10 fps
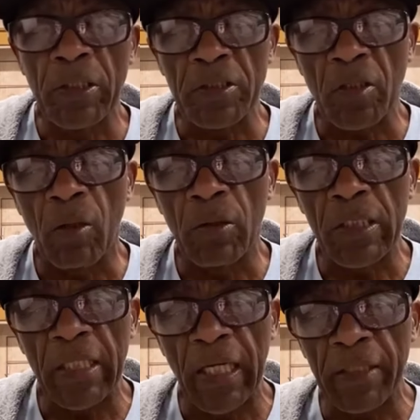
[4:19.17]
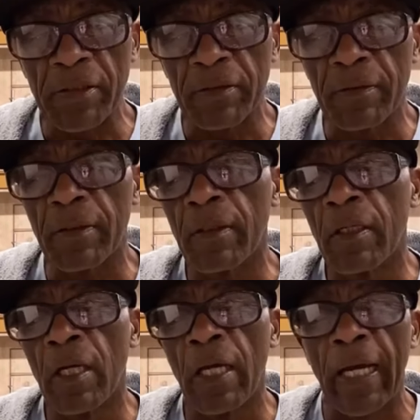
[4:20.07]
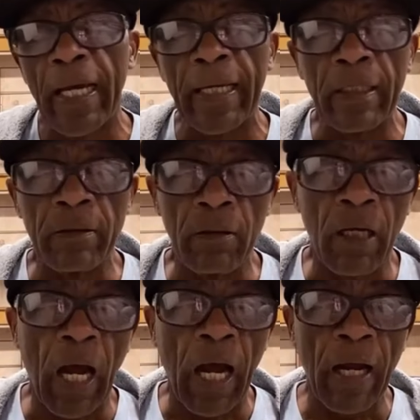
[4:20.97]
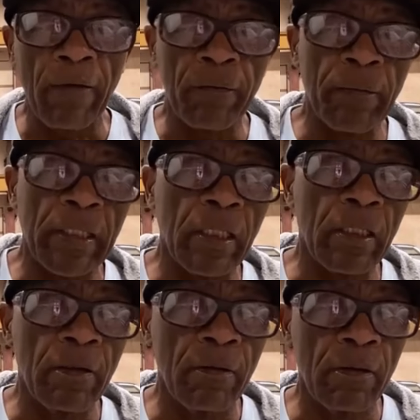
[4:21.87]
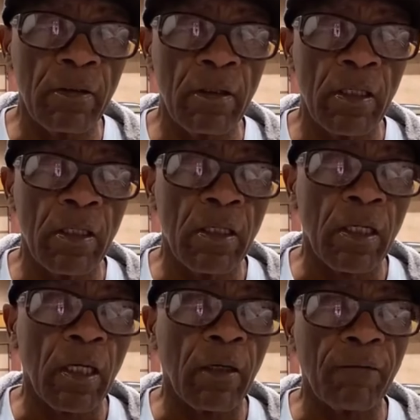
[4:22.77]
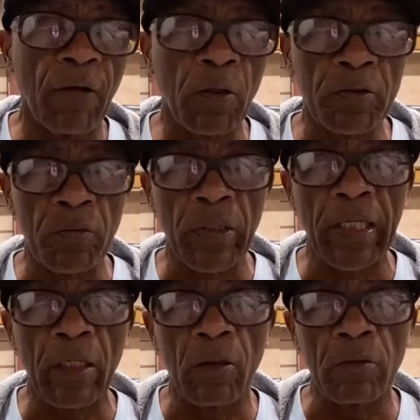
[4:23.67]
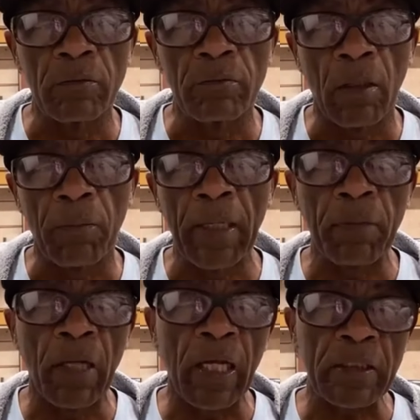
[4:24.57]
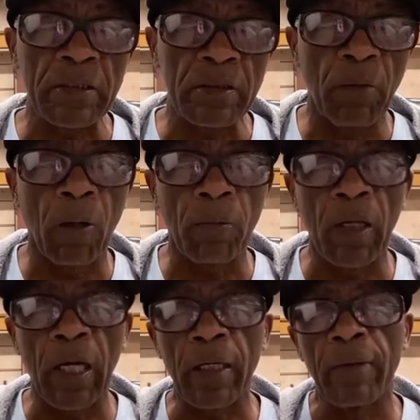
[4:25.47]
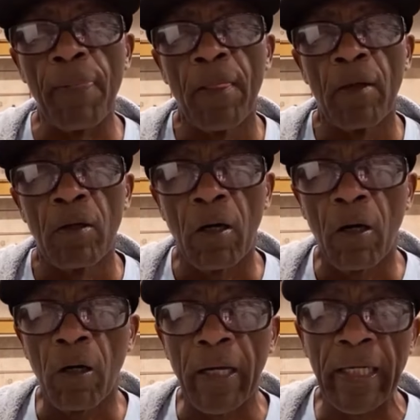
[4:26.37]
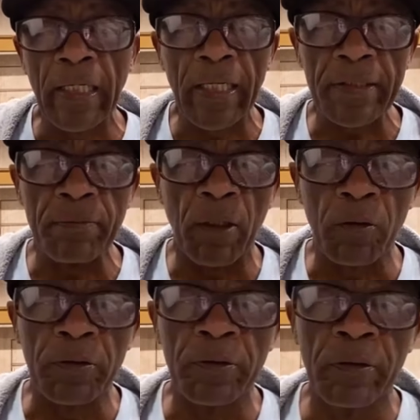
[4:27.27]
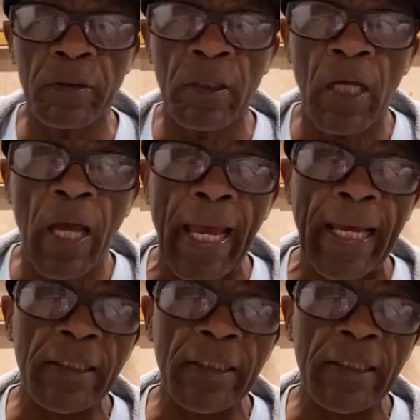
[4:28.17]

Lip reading: to start with is the engine, and however many volts we get on a big block, small block, or LS motor, and the